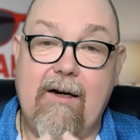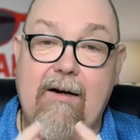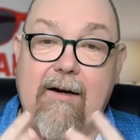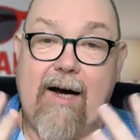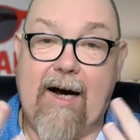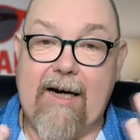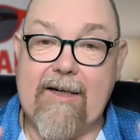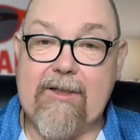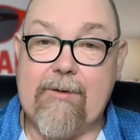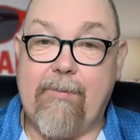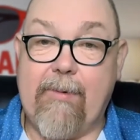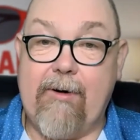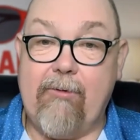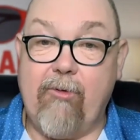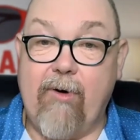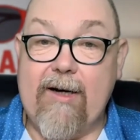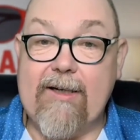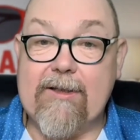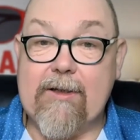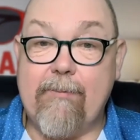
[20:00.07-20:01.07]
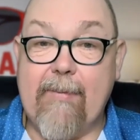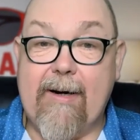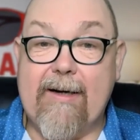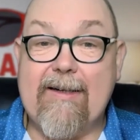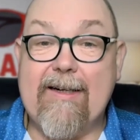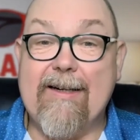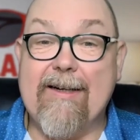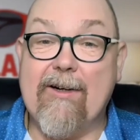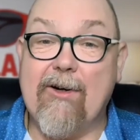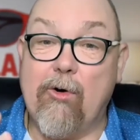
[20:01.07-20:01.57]
has to be
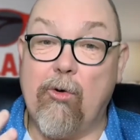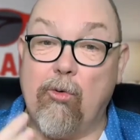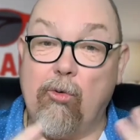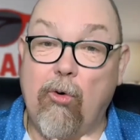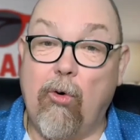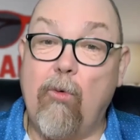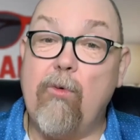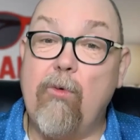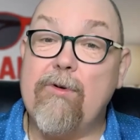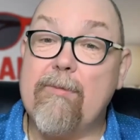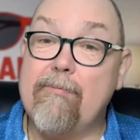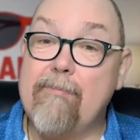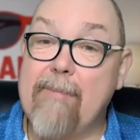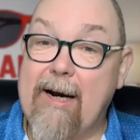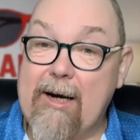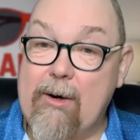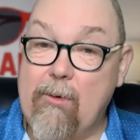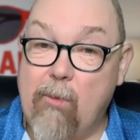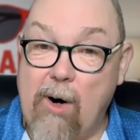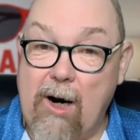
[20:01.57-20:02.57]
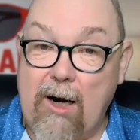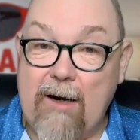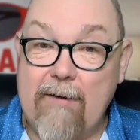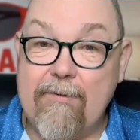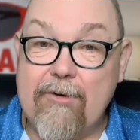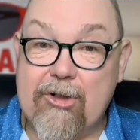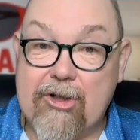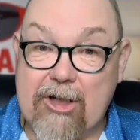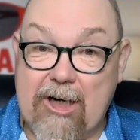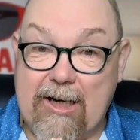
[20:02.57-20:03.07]
resubmitted, and the rules may well
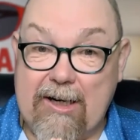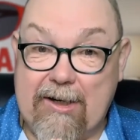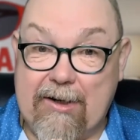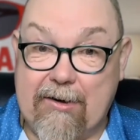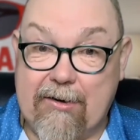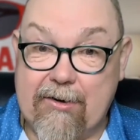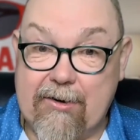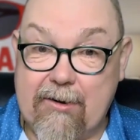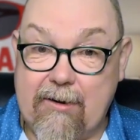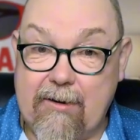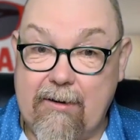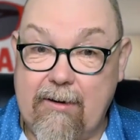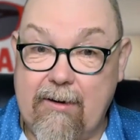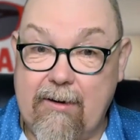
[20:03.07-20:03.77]
have changed.